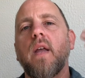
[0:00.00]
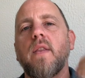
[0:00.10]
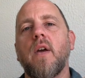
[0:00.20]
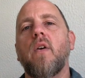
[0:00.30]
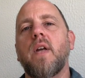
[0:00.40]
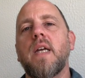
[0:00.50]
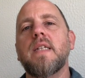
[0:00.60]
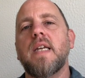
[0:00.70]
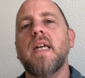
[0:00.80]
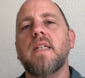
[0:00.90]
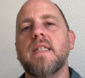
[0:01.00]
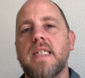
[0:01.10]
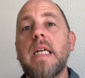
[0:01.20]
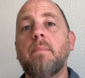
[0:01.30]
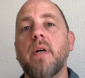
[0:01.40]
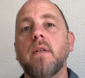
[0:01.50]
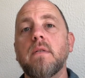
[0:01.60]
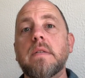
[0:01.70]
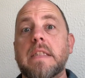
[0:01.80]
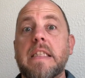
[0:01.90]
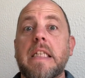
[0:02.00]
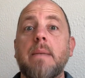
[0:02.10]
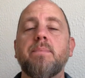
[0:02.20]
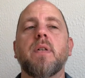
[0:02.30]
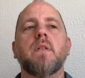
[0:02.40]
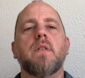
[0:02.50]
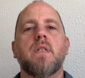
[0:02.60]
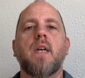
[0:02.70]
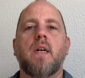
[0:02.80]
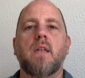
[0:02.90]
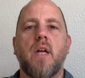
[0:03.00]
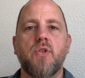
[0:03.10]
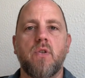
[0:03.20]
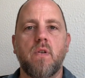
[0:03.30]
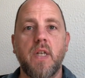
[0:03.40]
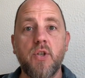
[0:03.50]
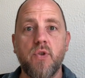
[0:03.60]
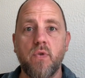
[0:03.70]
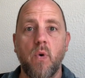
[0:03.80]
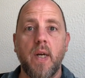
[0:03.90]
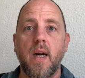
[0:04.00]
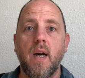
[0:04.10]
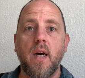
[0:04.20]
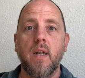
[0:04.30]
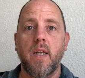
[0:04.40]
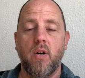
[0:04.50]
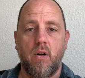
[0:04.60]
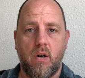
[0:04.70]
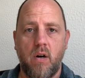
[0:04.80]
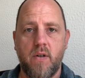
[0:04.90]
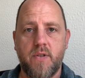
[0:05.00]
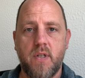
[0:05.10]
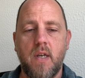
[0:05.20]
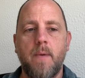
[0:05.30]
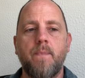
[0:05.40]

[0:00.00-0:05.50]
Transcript: there is a deep, deep psychological issue going on in our hearts.